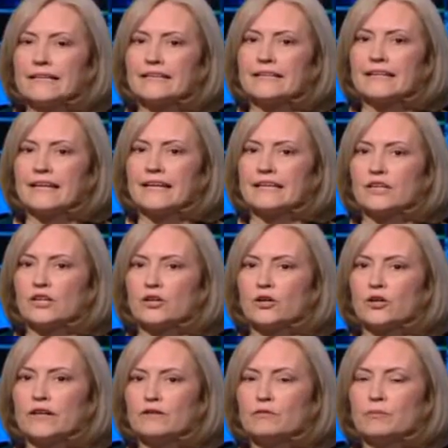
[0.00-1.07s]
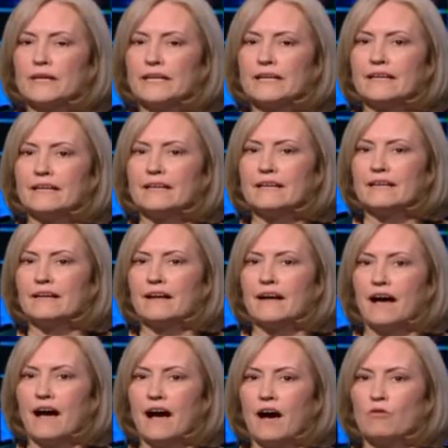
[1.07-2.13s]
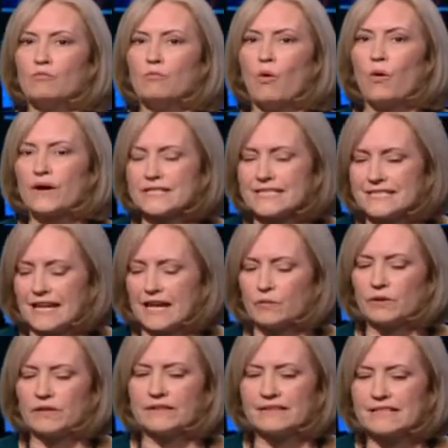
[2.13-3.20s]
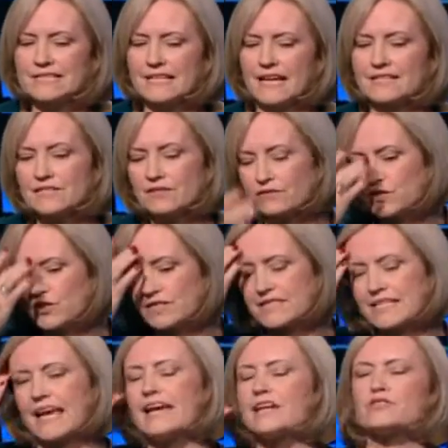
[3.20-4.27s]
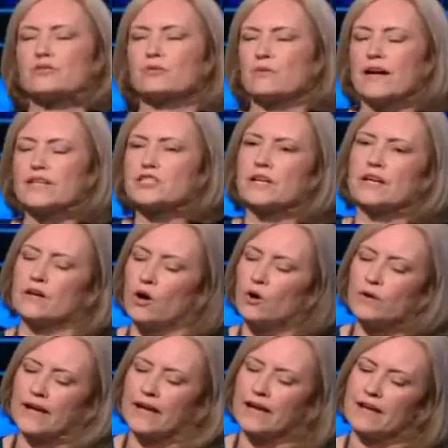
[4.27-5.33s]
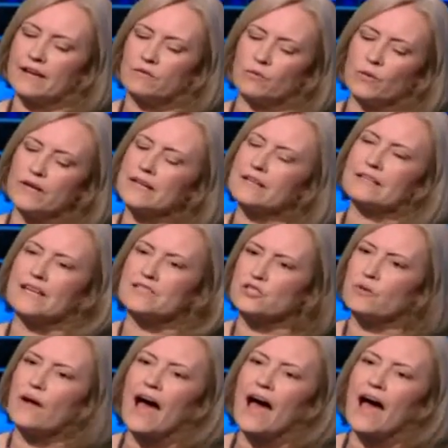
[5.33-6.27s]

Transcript: it could be more stable in the sense of just saying to Russia, okay, we're going to let you